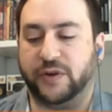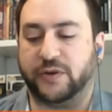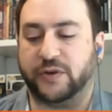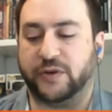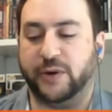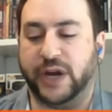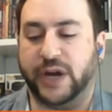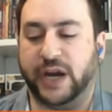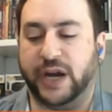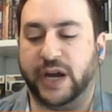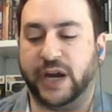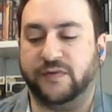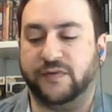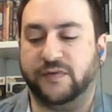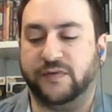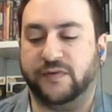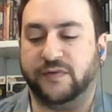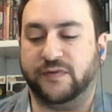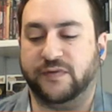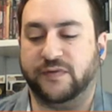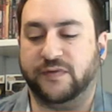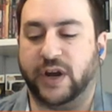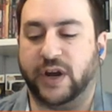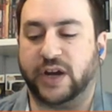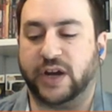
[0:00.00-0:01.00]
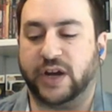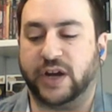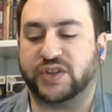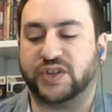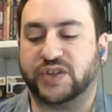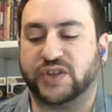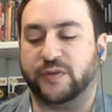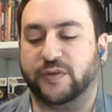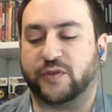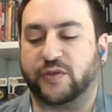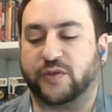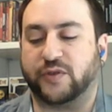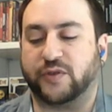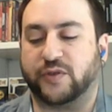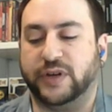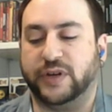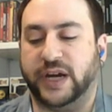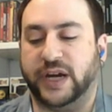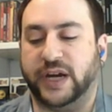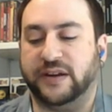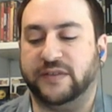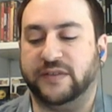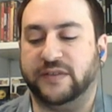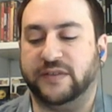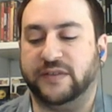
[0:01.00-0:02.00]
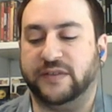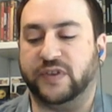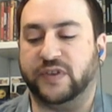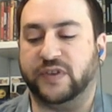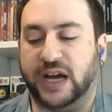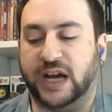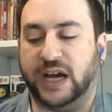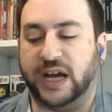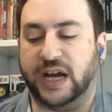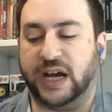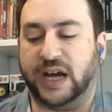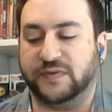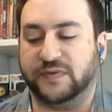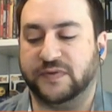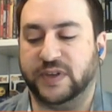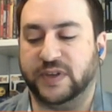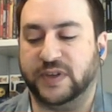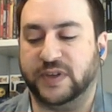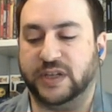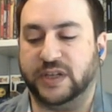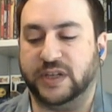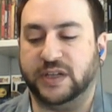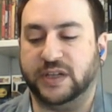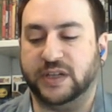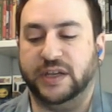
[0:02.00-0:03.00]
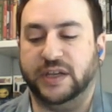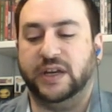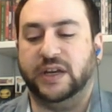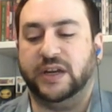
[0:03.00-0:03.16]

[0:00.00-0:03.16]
creative direction or their creative philosophy,